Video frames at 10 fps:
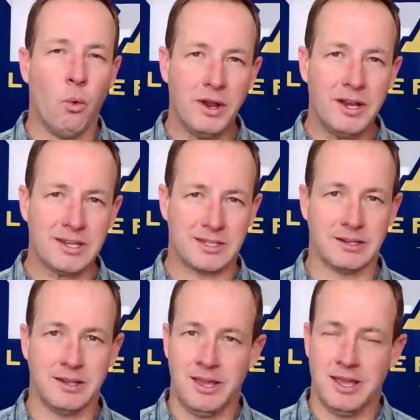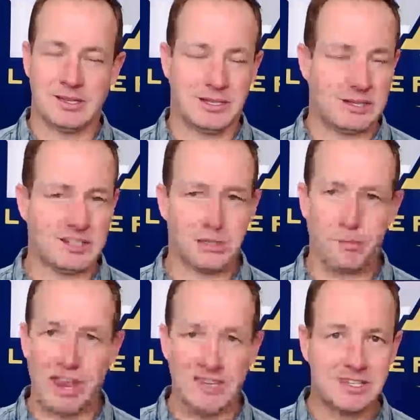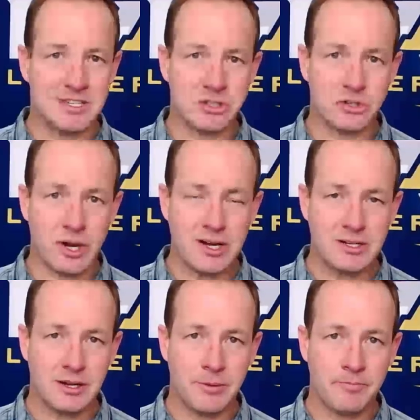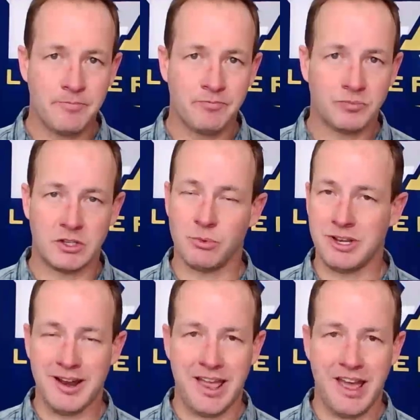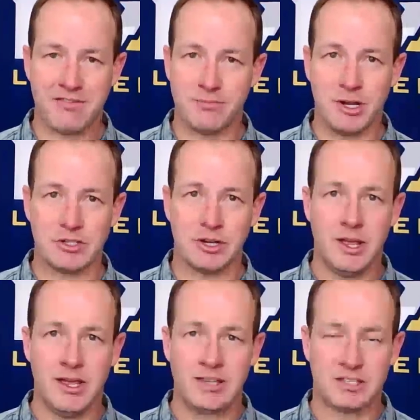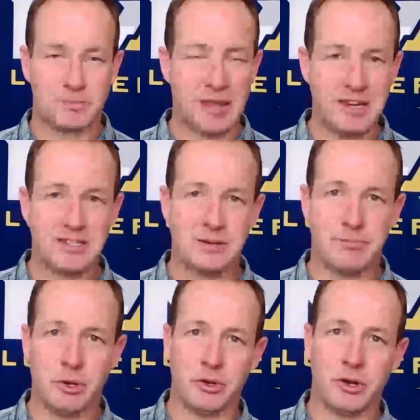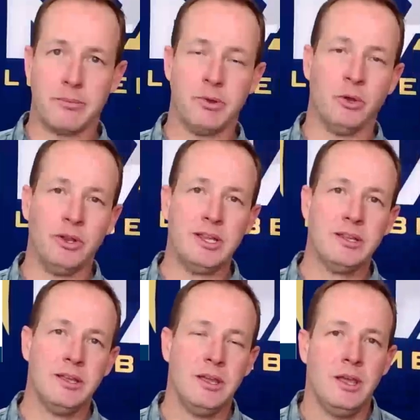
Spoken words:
What is it? Is it a space constraint? Do we not have much space to build our building?